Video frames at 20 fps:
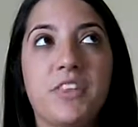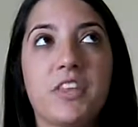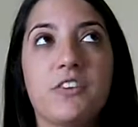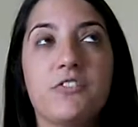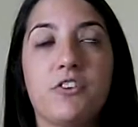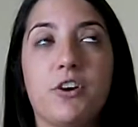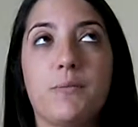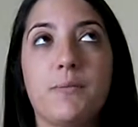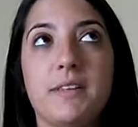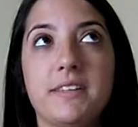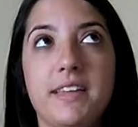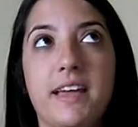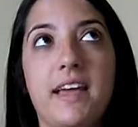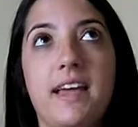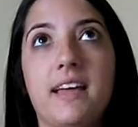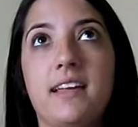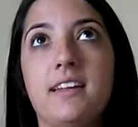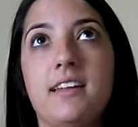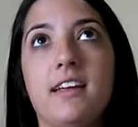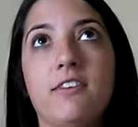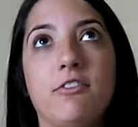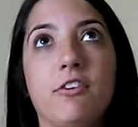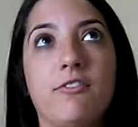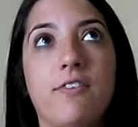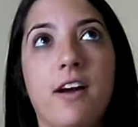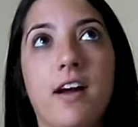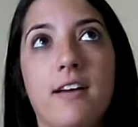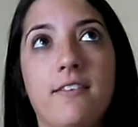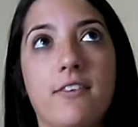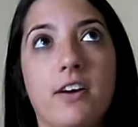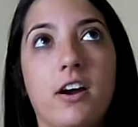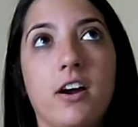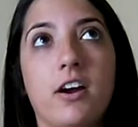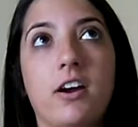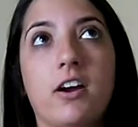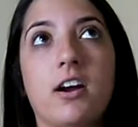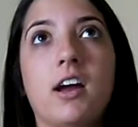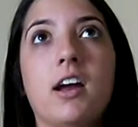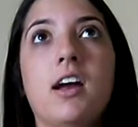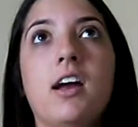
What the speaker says: from the dead and revive her.